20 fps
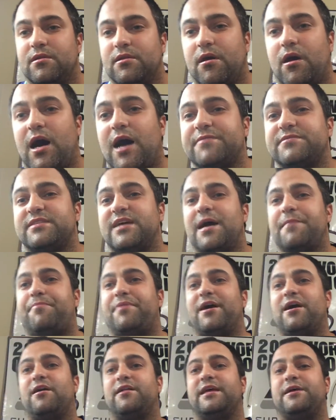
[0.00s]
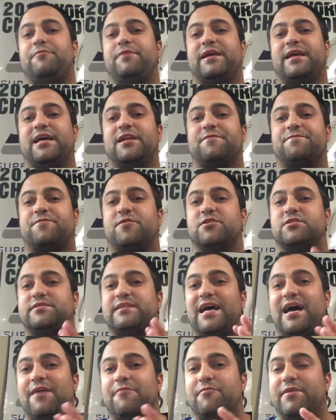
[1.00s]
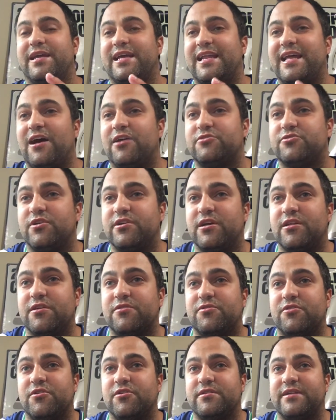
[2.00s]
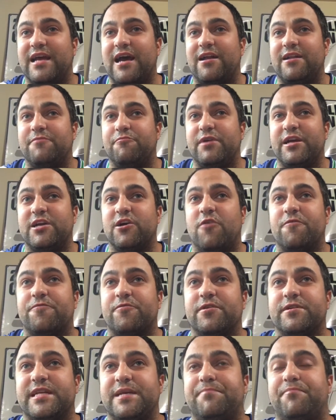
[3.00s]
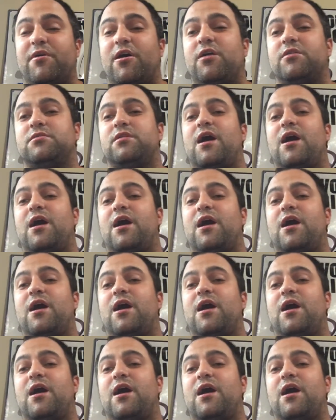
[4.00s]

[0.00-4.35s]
Offside penalty, we get a first down, we get held to another third down, and we go for a deep ball.